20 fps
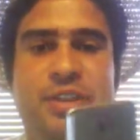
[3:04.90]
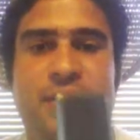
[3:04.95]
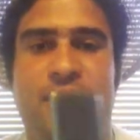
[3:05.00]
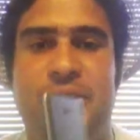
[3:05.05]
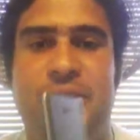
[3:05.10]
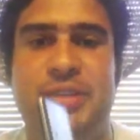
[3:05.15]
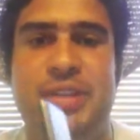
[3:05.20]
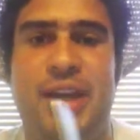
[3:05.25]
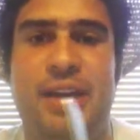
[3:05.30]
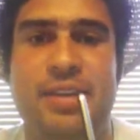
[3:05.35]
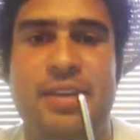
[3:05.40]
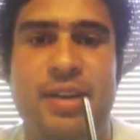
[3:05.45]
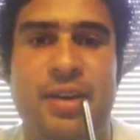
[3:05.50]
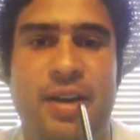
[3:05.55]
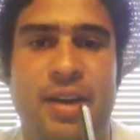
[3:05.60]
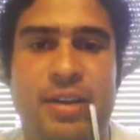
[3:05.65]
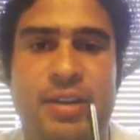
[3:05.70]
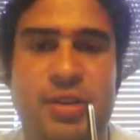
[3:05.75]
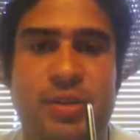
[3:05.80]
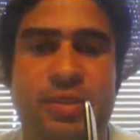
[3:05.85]
shows out there
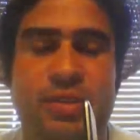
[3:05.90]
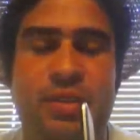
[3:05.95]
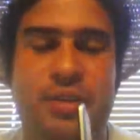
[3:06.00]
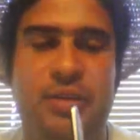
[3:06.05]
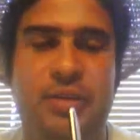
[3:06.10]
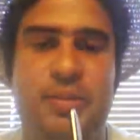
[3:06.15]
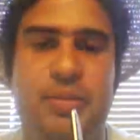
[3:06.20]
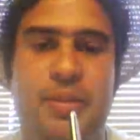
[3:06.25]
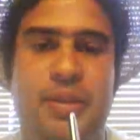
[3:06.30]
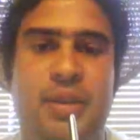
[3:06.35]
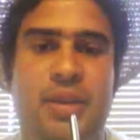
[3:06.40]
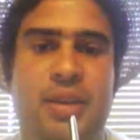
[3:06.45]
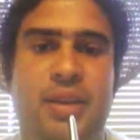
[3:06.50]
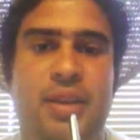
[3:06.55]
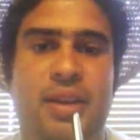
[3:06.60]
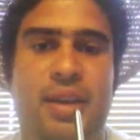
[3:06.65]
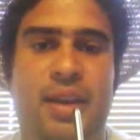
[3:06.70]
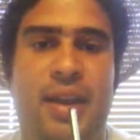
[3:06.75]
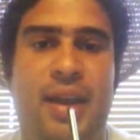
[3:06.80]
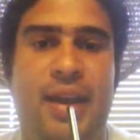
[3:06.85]
on YouTube,
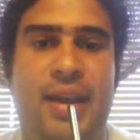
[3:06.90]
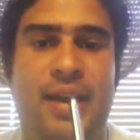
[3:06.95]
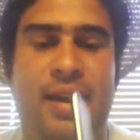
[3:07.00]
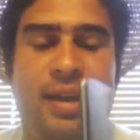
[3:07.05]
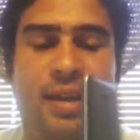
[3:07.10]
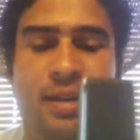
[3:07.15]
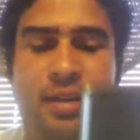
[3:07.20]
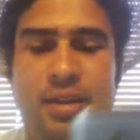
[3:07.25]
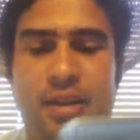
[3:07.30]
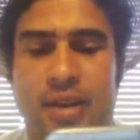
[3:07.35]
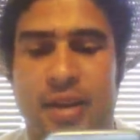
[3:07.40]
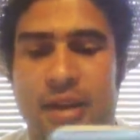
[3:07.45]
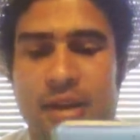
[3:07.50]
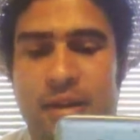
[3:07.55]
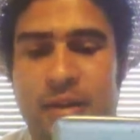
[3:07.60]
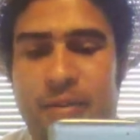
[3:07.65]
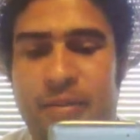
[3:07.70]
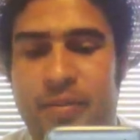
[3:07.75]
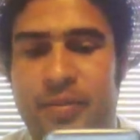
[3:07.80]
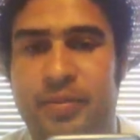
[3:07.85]
and
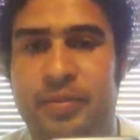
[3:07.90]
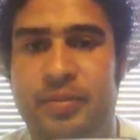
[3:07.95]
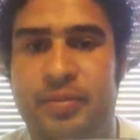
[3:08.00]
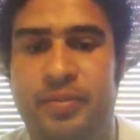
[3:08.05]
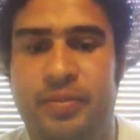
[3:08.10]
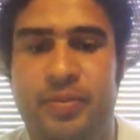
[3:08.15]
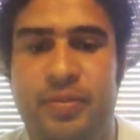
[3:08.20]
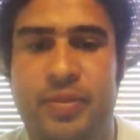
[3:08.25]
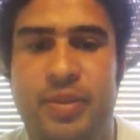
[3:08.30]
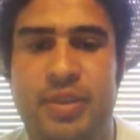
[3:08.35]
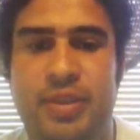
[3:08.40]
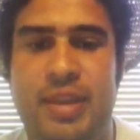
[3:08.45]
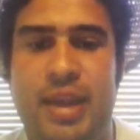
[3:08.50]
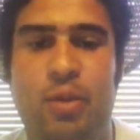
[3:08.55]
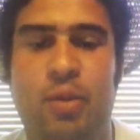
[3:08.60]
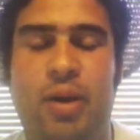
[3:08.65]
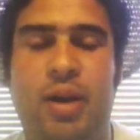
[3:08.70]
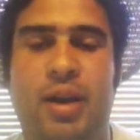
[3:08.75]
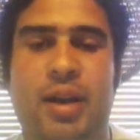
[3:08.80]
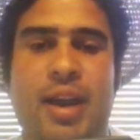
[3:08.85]

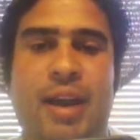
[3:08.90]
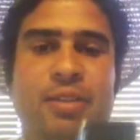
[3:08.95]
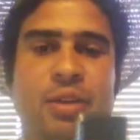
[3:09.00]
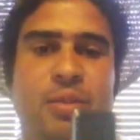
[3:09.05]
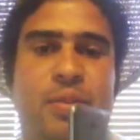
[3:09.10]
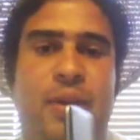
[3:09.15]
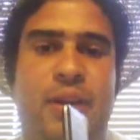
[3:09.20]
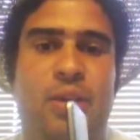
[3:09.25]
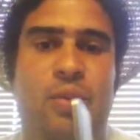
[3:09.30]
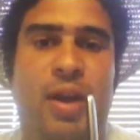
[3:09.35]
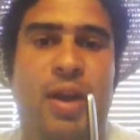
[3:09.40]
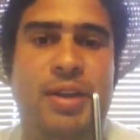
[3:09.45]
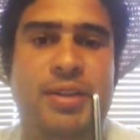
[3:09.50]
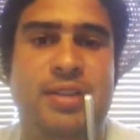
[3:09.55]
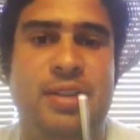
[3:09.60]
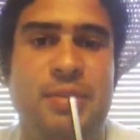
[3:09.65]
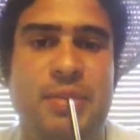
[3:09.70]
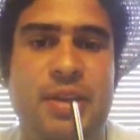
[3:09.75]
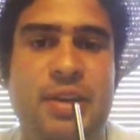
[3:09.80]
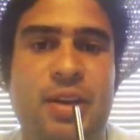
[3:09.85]
everybody wants
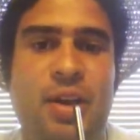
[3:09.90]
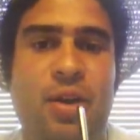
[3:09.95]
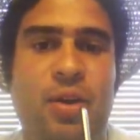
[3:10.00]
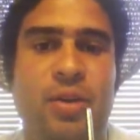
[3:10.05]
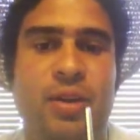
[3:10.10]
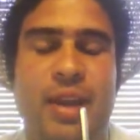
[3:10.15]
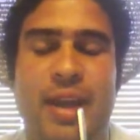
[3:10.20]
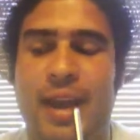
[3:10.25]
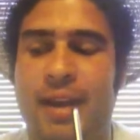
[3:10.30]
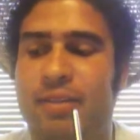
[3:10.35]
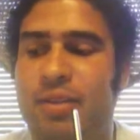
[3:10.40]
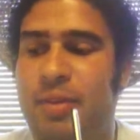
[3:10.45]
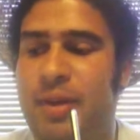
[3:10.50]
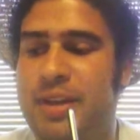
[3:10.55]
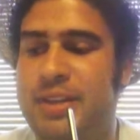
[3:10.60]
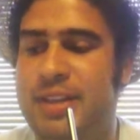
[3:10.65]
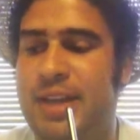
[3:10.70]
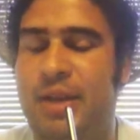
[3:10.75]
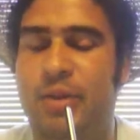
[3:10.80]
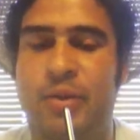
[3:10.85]
to be known. Like
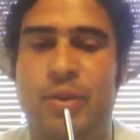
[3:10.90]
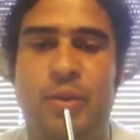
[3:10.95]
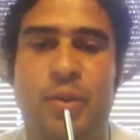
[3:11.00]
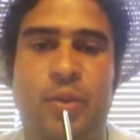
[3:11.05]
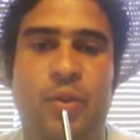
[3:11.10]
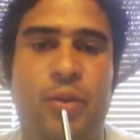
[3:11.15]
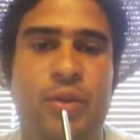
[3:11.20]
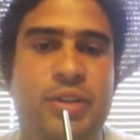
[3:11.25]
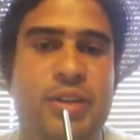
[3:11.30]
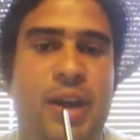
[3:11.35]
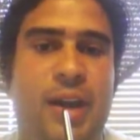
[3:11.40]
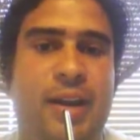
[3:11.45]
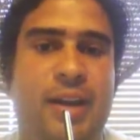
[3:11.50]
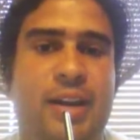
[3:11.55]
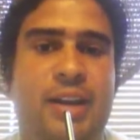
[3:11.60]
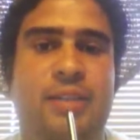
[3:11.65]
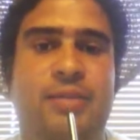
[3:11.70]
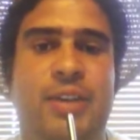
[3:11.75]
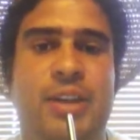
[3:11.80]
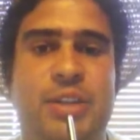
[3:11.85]
everybody's saying, we're
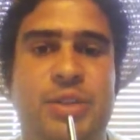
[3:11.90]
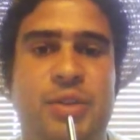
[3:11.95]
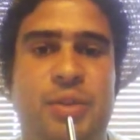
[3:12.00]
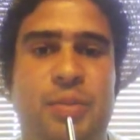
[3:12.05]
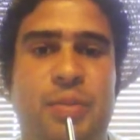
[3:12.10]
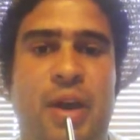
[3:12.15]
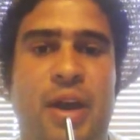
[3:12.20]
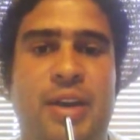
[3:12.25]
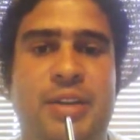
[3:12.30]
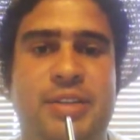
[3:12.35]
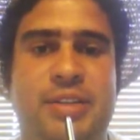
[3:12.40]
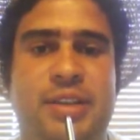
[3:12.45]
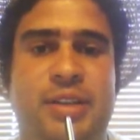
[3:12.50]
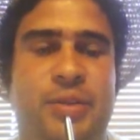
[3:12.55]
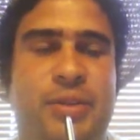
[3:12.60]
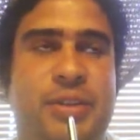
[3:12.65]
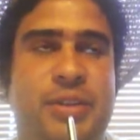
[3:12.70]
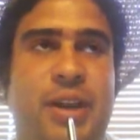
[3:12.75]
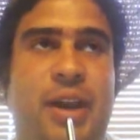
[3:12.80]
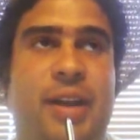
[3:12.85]
target individual Boston,
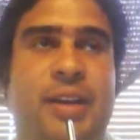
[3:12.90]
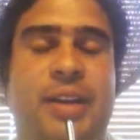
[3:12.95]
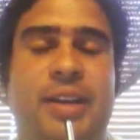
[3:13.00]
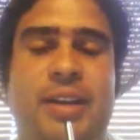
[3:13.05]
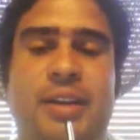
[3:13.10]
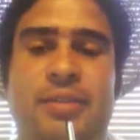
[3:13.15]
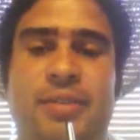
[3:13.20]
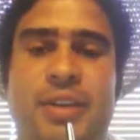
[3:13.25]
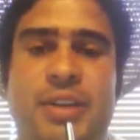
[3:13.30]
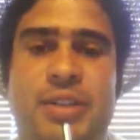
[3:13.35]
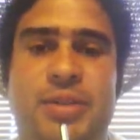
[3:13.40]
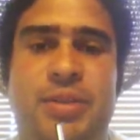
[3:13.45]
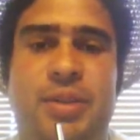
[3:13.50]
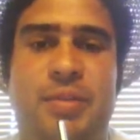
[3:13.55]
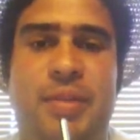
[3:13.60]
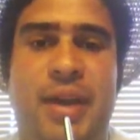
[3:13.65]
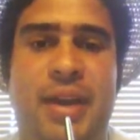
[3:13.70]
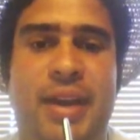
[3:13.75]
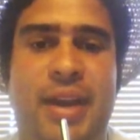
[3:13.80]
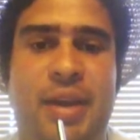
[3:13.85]
we're target individual
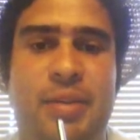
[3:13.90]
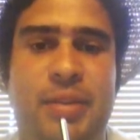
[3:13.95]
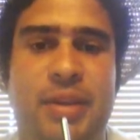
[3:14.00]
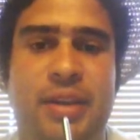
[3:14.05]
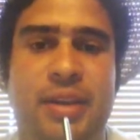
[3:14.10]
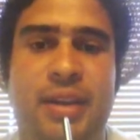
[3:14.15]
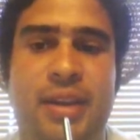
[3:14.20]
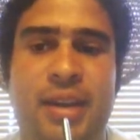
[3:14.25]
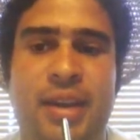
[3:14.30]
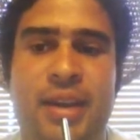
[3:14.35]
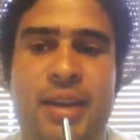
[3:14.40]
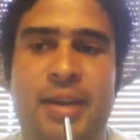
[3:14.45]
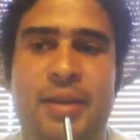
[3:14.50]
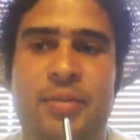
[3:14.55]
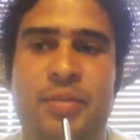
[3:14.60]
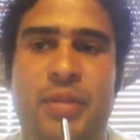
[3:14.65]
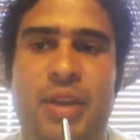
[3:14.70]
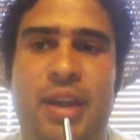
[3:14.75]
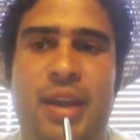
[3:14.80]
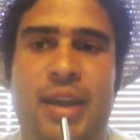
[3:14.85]
Miami.
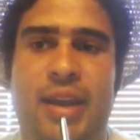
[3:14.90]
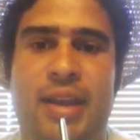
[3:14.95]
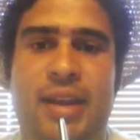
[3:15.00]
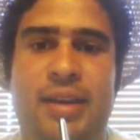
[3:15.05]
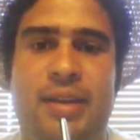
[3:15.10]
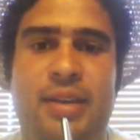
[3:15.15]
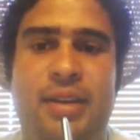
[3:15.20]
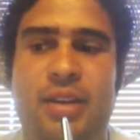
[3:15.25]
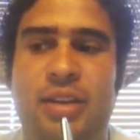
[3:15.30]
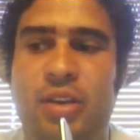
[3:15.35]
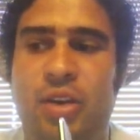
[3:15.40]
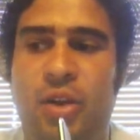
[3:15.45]
And